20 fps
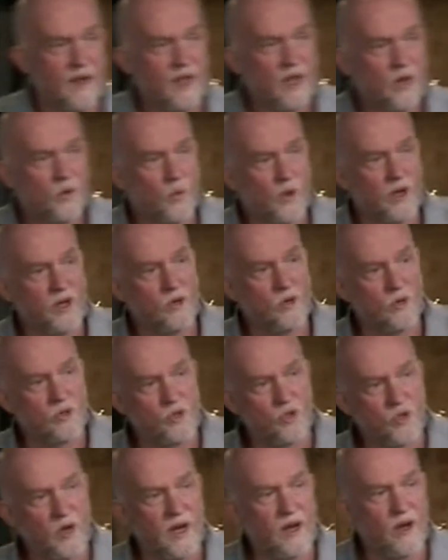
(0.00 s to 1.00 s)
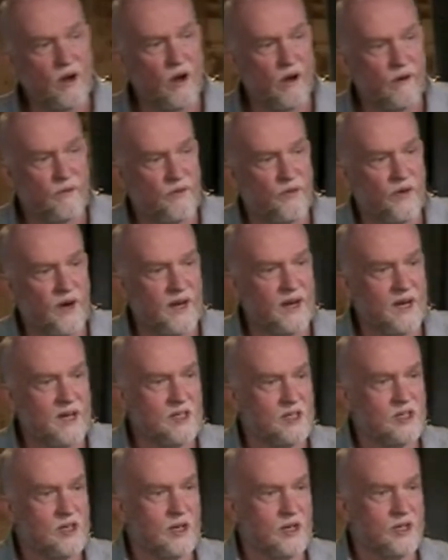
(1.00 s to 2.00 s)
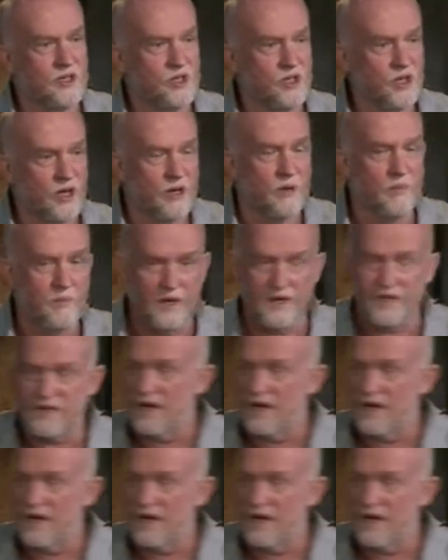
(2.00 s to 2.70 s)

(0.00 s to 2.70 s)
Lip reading: where your drink offering is legitimate,